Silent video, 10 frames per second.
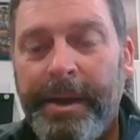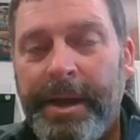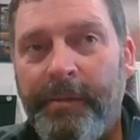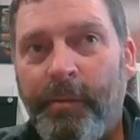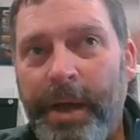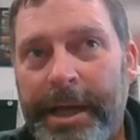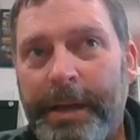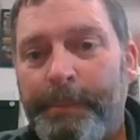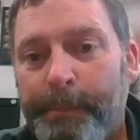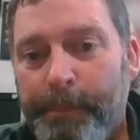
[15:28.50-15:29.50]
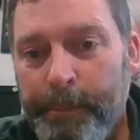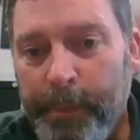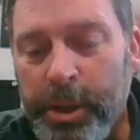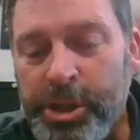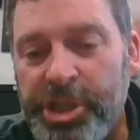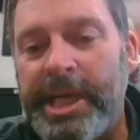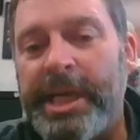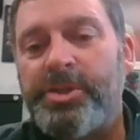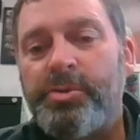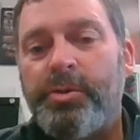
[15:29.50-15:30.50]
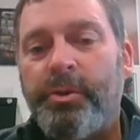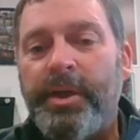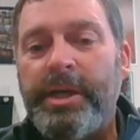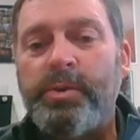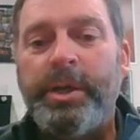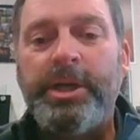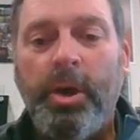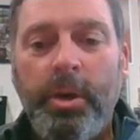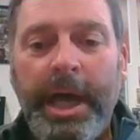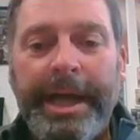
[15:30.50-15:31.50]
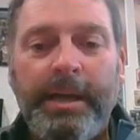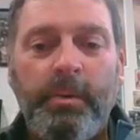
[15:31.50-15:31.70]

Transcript: If we can persist through things we don't like,